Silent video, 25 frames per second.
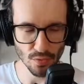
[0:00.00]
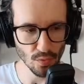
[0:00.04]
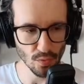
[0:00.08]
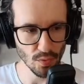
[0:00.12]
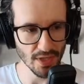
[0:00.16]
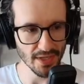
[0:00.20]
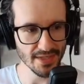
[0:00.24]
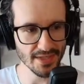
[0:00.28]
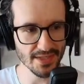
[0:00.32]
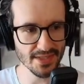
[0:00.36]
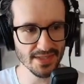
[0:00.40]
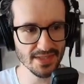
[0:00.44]

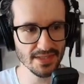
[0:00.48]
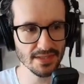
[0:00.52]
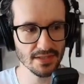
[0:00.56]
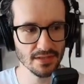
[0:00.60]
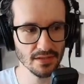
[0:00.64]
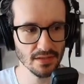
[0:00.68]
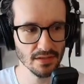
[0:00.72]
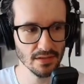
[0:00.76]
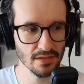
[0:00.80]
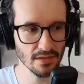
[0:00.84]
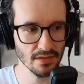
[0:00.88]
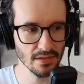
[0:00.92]
ways
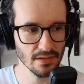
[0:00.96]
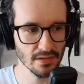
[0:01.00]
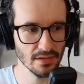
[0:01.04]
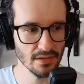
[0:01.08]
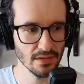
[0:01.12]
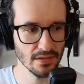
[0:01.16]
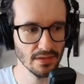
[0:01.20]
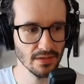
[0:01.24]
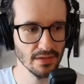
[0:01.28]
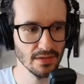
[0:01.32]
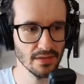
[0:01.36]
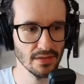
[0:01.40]

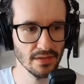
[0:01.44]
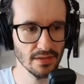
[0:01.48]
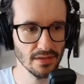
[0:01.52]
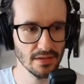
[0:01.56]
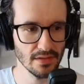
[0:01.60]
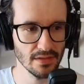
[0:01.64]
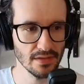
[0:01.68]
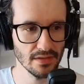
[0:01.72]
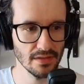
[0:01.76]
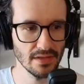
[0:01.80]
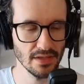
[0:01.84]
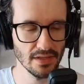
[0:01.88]

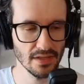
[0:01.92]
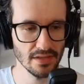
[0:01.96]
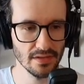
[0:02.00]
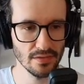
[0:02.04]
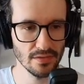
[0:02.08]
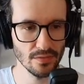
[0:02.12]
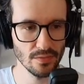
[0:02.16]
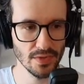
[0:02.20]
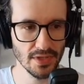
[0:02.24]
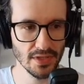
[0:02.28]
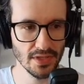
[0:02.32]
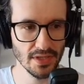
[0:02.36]

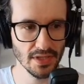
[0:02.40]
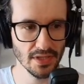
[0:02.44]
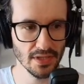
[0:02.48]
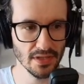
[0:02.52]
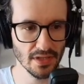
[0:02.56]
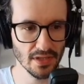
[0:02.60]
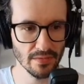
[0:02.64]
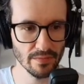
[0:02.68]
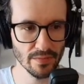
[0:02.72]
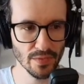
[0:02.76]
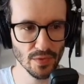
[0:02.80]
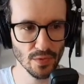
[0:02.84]
that we can
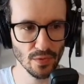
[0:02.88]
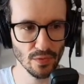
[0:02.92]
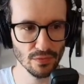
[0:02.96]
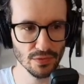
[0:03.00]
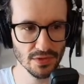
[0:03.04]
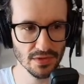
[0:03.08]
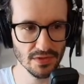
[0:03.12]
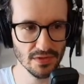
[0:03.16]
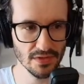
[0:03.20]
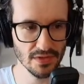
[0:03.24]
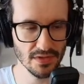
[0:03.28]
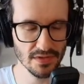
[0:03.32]

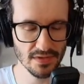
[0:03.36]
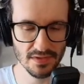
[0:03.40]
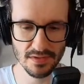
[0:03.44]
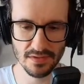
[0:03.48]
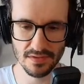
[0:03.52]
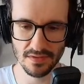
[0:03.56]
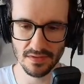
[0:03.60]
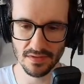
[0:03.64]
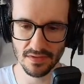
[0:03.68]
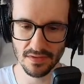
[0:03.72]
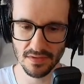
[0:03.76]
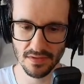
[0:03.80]
approach
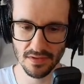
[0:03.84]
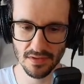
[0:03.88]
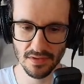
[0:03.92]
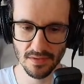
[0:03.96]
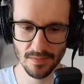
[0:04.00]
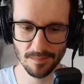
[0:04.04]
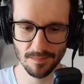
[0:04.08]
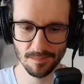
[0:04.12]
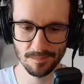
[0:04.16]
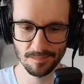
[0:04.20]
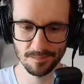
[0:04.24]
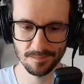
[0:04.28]
this
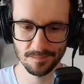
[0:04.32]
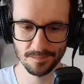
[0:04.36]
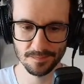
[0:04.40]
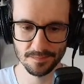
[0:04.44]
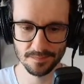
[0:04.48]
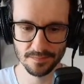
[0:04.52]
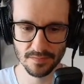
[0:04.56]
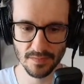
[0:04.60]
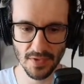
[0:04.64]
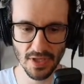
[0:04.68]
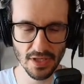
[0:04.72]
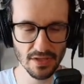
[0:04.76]

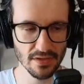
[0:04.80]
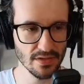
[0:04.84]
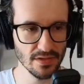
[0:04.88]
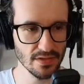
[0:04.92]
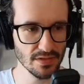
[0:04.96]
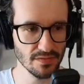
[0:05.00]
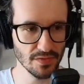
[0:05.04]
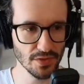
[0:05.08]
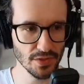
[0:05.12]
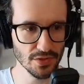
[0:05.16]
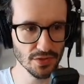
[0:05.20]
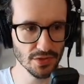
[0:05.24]

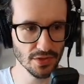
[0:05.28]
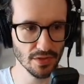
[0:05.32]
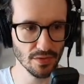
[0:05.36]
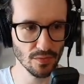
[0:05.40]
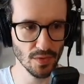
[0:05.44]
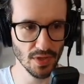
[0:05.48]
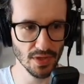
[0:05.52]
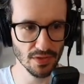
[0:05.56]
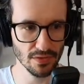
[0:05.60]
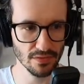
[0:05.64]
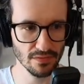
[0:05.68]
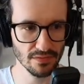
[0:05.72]
feature.
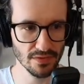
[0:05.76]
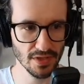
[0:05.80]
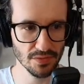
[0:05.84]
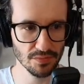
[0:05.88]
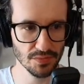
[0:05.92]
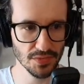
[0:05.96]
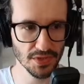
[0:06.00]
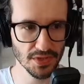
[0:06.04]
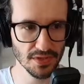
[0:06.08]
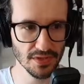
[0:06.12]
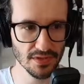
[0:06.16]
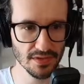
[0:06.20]
One of
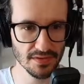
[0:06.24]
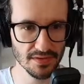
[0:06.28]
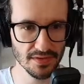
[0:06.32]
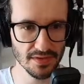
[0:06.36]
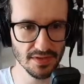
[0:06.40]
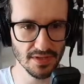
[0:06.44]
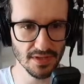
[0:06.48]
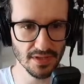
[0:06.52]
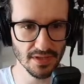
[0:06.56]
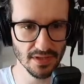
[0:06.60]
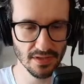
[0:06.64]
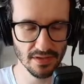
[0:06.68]
them is
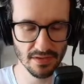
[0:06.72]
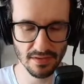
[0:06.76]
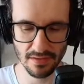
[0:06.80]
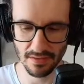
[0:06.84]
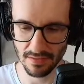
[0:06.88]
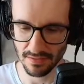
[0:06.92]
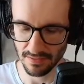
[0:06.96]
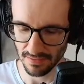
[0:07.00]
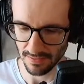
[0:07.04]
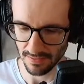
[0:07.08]
that